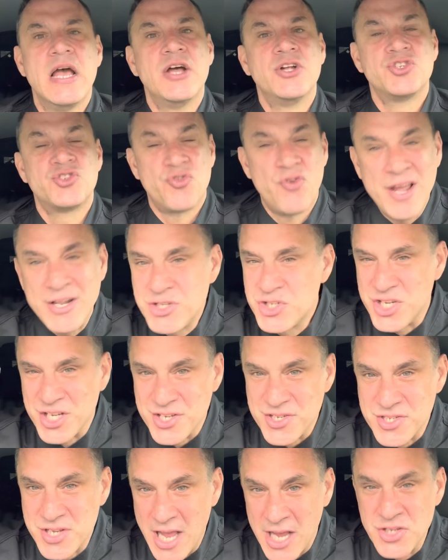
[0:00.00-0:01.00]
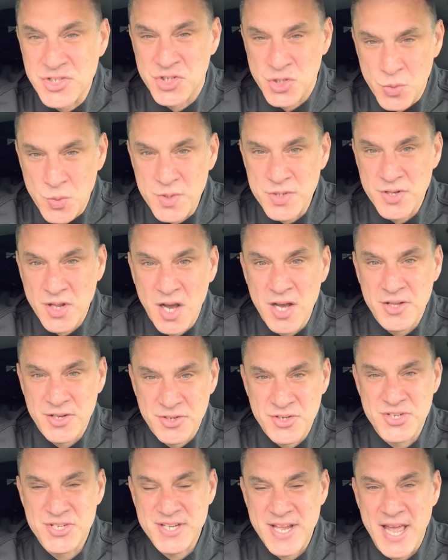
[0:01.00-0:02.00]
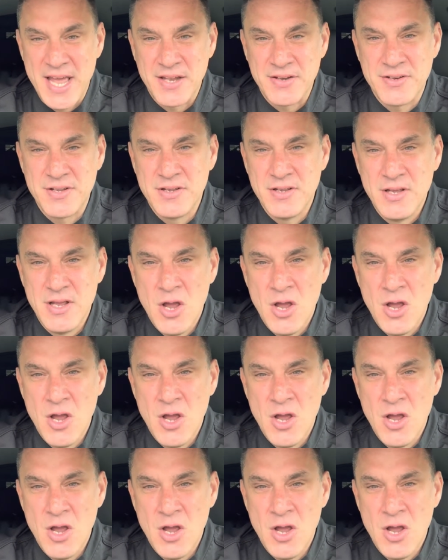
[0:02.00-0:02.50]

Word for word: trenches as you would understand